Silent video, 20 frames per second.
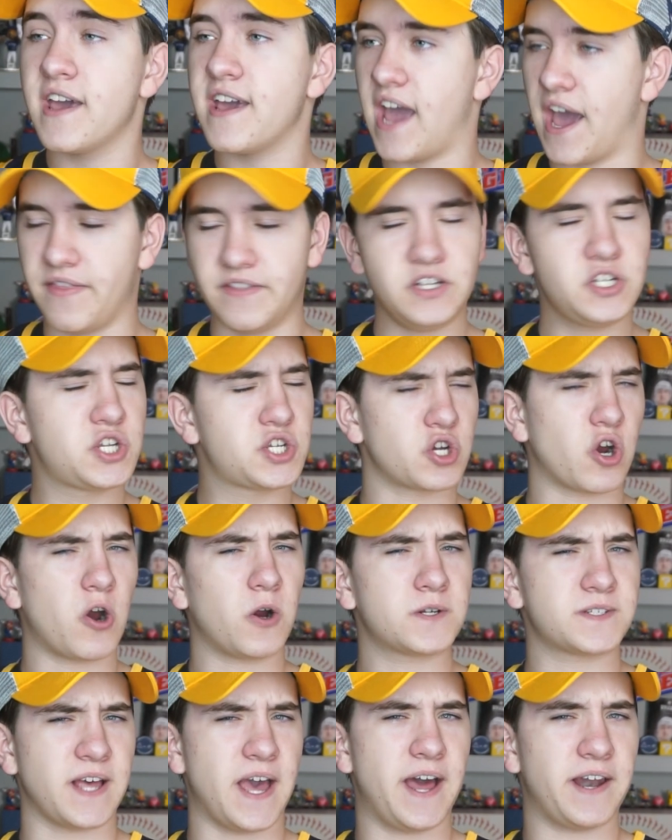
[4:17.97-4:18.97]
And the
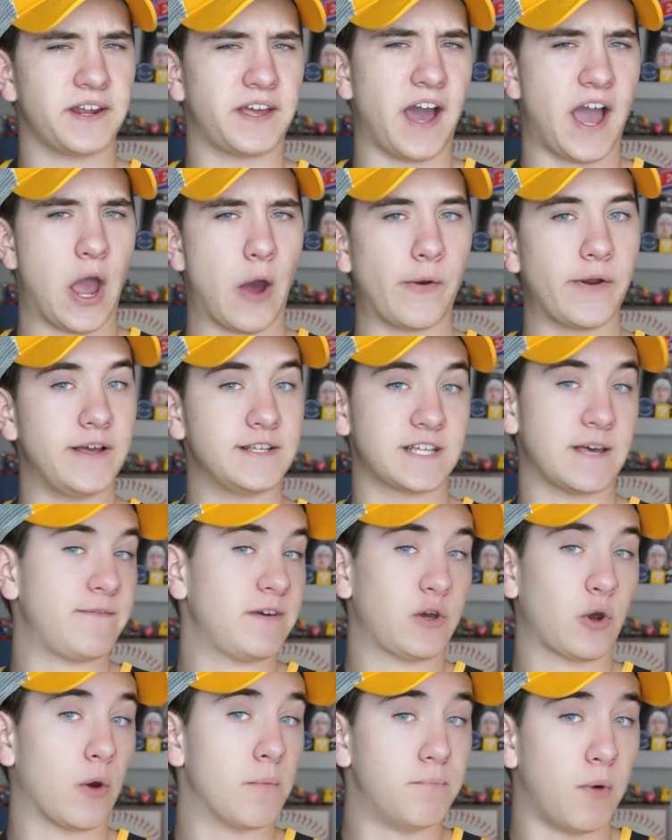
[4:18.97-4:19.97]
Sharks and Coyotes, I
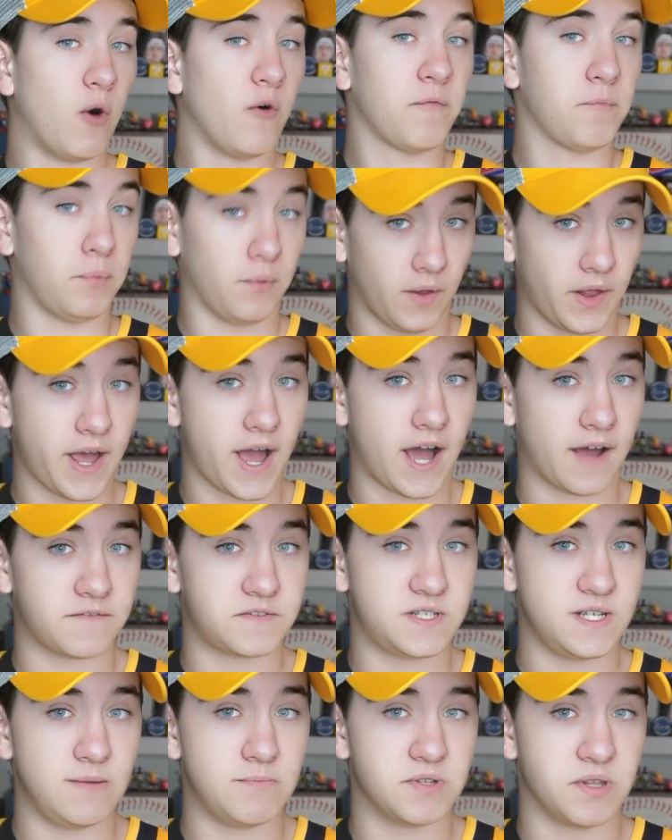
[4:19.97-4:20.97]
think, are both playoff
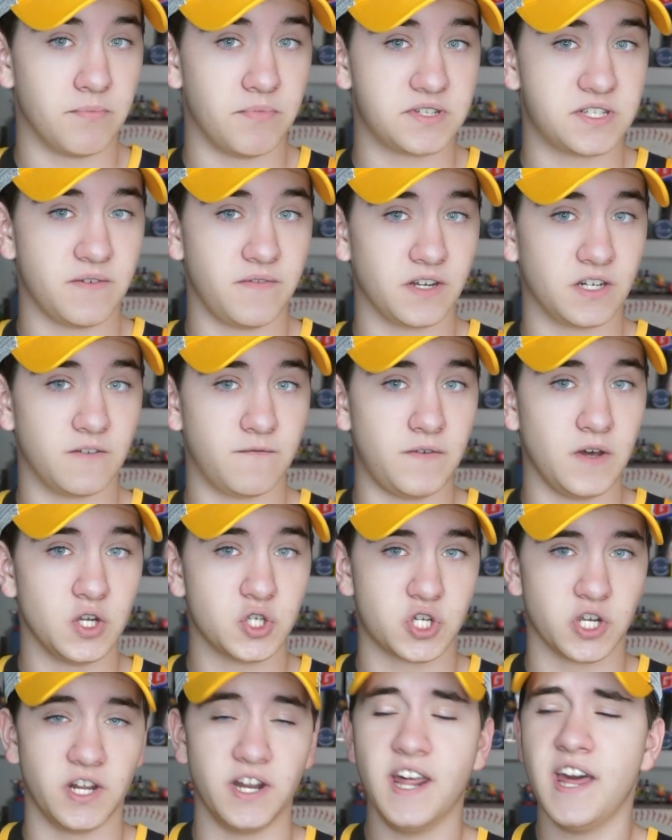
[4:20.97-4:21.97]
teams in the Pacific
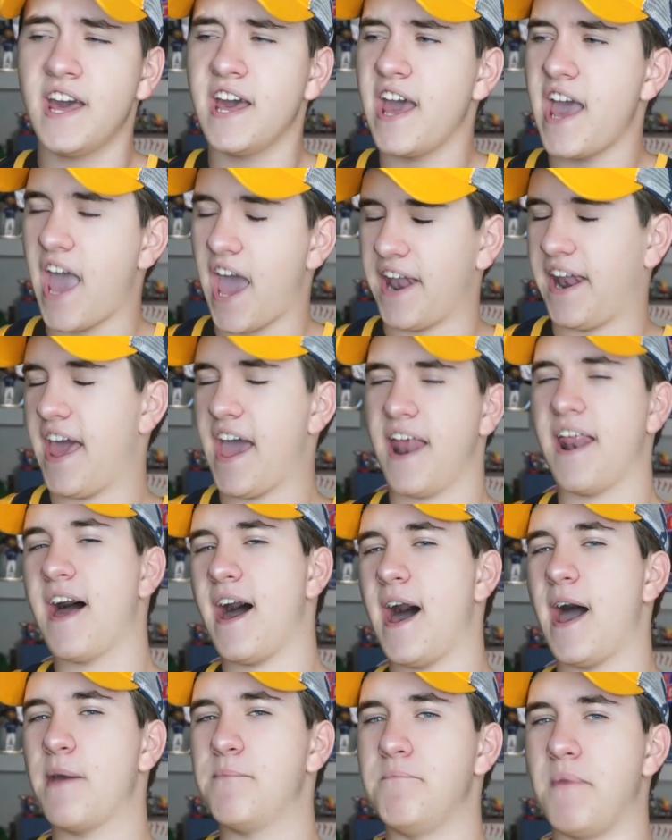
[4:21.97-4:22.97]
Division, and
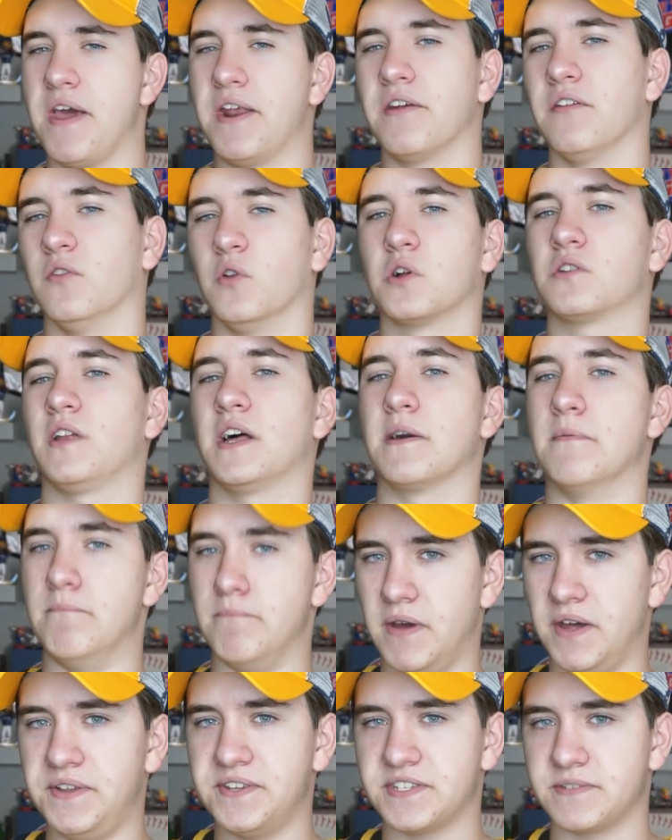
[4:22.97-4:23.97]
Anaheim made it look like
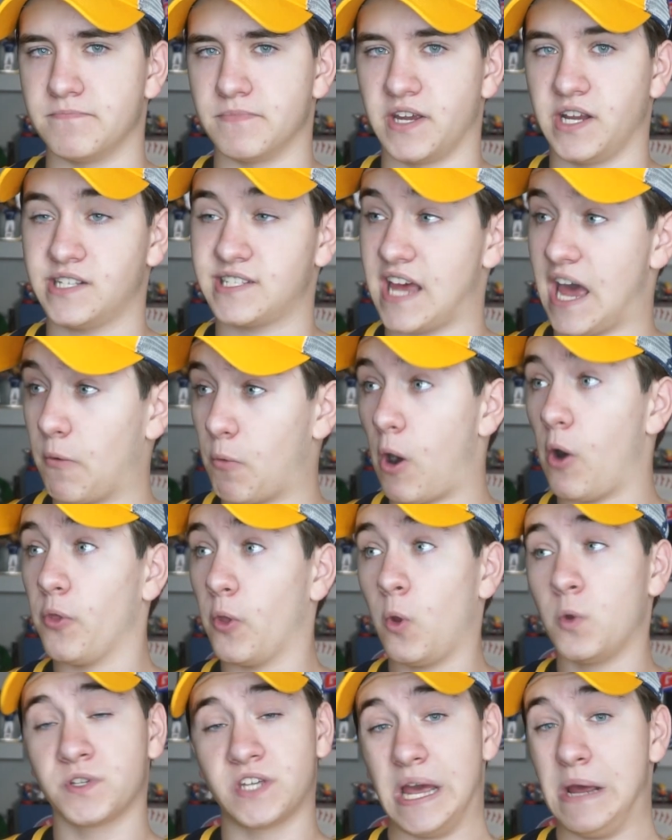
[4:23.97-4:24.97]
mincemeat. And while
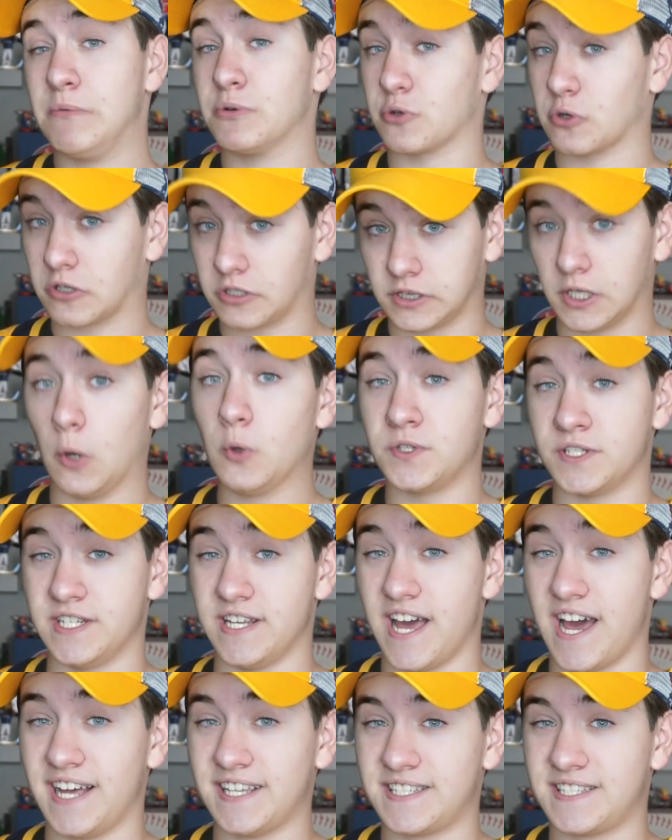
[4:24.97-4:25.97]
those games were close,
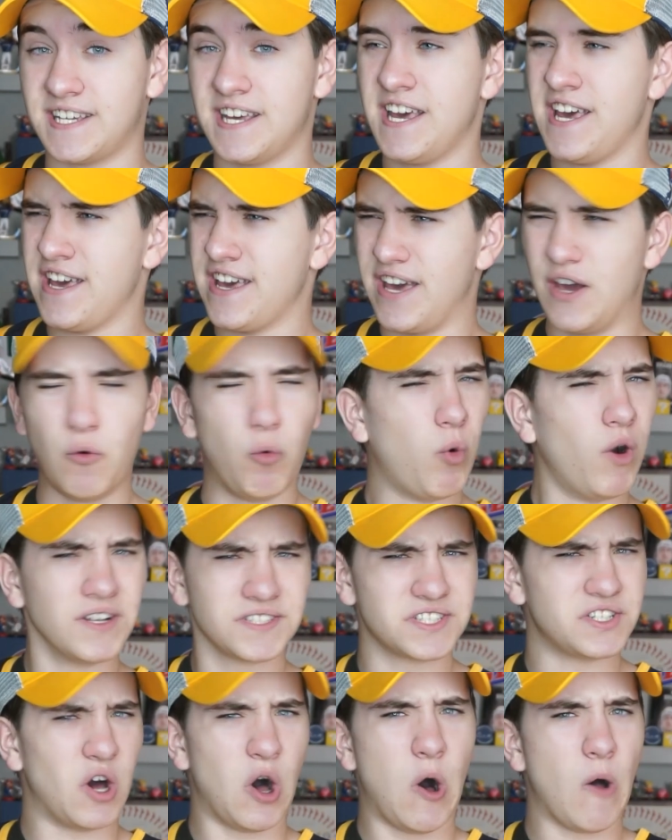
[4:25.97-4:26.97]
yes, it
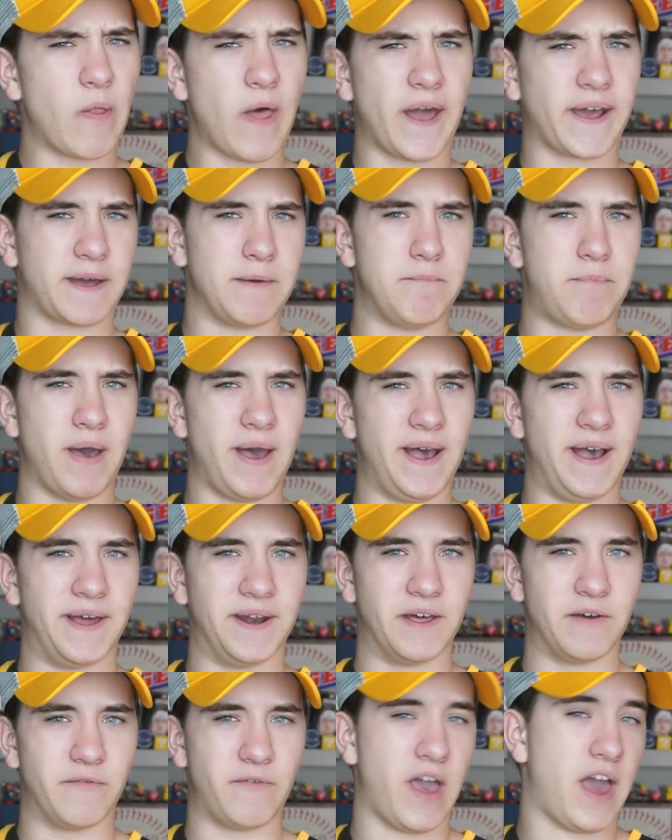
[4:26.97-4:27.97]
wasn't all that
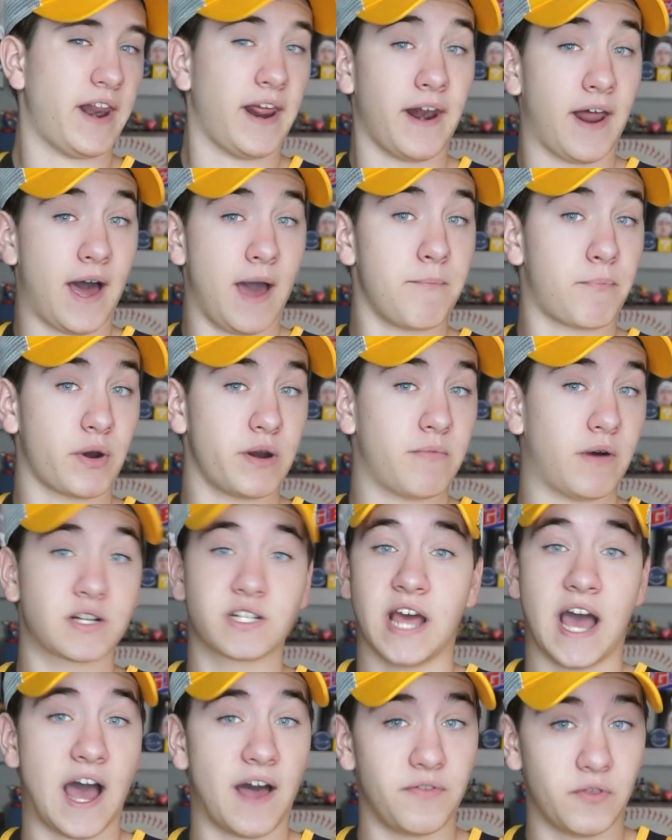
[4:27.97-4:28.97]
competitive. And Anaheim pretty much
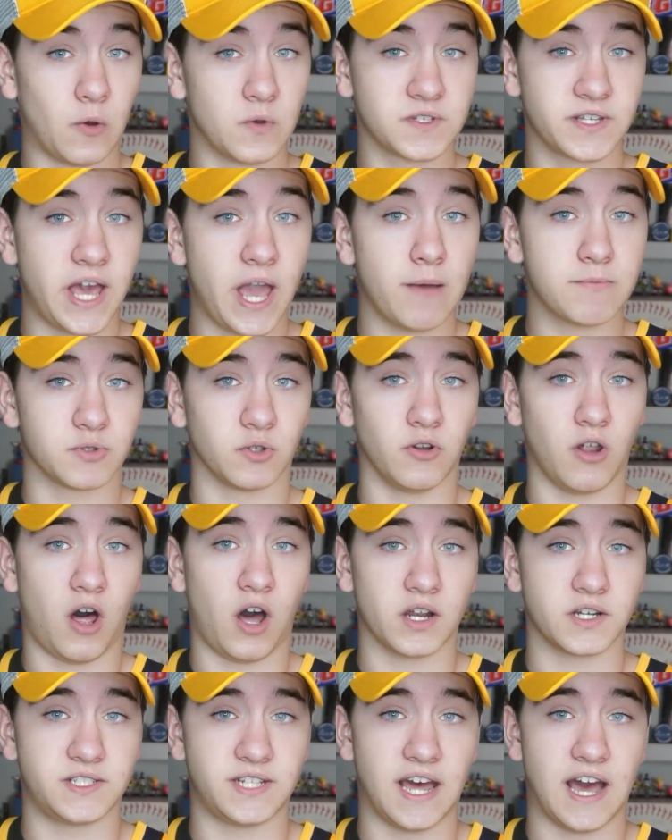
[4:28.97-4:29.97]
had those games
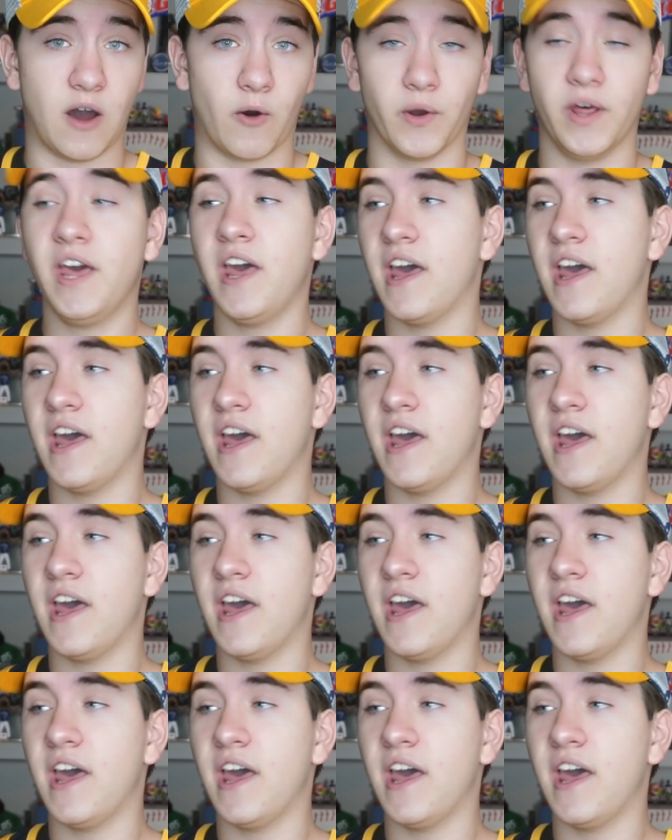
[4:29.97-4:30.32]
locked down,